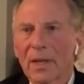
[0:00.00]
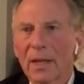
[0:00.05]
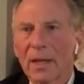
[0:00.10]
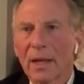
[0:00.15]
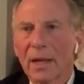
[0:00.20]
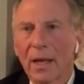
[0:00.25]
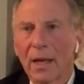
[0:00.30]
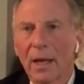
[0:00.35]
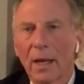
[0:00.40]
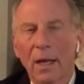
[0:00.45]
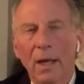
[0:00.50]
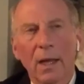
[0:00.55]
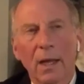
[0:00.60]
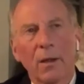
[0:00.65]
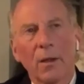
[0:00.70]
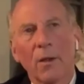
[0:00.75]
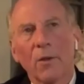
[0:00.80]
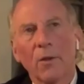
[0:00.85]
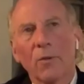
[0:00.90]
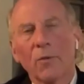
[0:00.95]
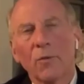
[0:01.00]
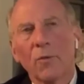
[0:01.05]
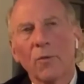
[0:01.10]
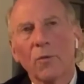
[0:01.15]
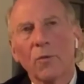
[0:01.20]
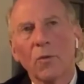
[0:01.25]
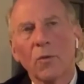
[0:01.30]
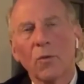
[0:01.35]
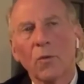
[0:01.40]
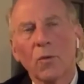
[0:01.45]
And
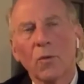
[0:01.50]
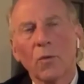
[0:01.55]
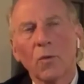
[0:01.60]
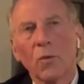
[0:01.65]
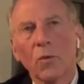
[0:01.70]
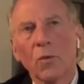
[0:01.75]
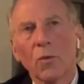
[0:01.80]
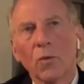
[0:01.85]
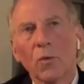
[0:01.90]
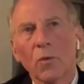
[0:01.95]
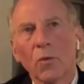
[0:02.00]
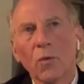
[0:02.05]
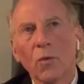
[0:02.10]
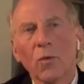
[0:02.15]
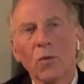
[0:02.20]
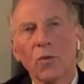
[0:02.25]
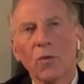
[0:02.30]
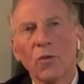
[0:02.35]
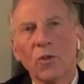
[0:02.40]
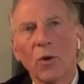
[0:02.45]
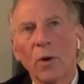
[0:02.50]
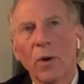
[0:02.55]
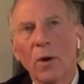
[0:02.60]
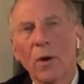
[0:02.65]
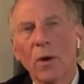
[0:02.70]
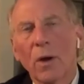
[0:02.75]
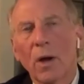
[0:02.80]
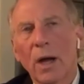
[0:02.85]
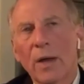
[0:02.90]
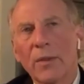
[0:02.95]

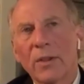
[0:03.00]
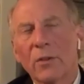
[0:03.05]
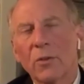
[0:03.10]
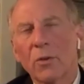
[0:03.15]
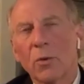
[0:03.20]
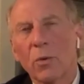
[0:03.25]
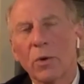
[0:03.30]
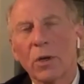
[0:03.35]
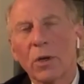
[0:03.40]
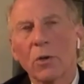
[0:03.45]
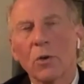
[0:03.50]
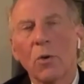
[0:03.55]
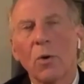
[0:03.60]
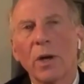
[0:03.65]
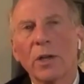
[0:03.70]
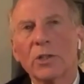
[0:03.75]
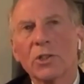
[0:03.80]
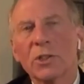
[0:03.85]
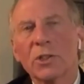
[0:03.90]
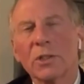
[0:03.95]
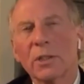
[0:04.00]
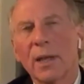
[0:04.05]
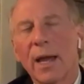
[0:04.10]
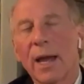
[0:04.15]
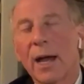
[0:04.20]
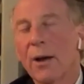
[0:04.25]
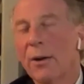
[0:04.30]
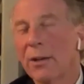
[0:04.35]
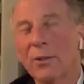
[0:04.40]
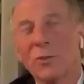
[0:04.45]
so I think the real question
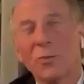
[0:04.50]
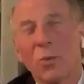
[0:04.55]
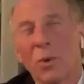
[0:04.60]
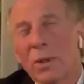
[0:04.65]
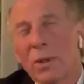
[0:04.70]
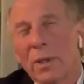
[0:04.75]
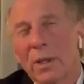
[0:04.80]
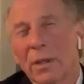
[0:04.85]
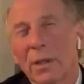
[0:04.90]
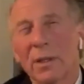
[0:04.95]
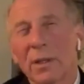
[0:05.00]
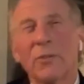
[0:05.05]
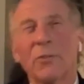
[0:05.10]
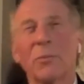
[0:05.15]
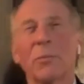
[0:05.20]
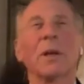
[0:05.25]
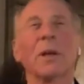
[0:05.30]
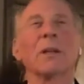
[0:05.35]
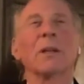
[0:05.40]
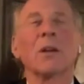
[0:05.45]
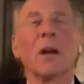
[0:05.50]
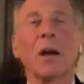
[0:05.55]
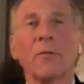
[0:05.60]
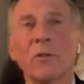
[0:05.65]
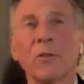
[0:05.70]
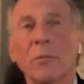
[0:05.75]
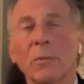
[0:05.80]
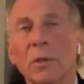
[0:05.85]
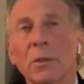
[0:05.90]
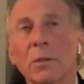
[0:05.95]
now, and it's one that leaves me
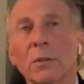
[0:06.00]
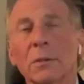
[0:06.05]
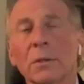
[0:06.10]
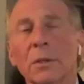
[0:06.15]
uncomfortable,